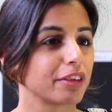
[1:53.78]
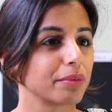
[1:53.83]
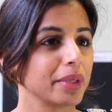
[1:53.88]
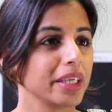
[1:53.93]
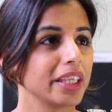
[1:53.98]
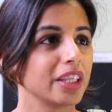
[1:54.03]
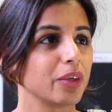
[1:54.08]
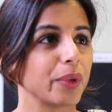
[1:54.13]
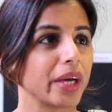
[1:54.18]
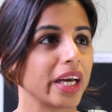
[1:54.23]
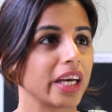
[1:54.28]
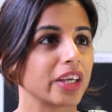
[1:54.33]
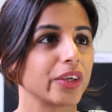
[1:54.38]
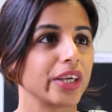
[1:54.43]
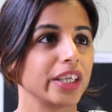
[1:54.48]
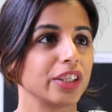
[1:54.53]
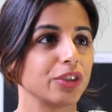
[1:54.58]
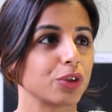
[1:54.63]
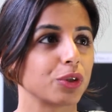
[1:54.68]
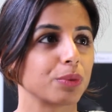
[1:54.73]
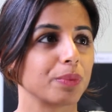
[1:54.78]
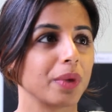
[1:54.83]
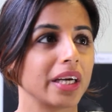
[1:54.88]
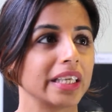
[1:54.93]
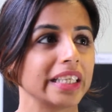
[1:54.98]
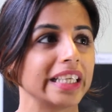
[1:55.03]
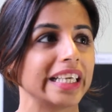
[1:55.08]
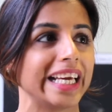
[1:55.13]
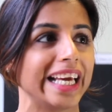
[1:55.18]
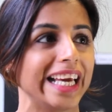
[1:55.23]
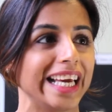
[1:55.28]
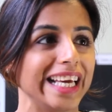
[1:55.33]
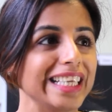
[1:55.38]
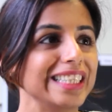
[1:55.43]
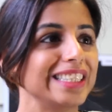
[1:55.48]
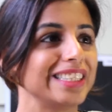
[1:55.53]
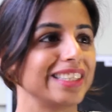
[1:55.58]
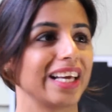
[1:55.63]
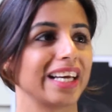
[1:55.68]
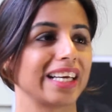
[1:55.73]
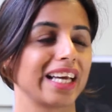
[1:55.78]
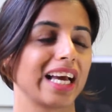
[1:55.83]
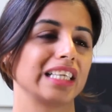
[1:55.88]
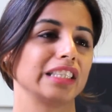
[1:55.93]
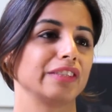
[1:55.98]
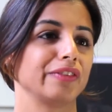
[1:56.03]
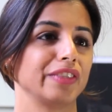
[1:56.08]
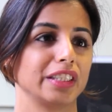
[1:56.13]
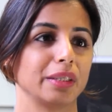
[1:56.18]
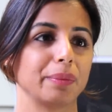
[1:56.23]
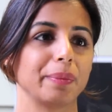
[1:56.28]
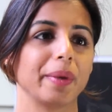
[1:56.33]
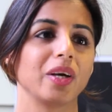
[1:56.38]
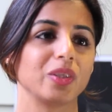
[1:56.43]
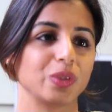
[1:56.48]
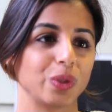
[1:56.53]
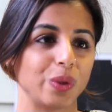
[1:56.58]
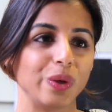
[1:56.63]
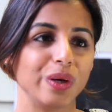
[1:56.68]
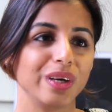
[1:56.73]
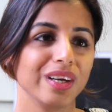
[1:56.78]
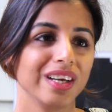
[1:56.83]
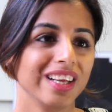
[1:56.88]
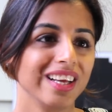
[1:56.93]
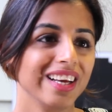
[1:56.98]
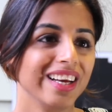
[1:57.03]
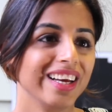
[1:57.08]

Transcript: me, the way I engage to Gurbani is like as if it's a puzzle.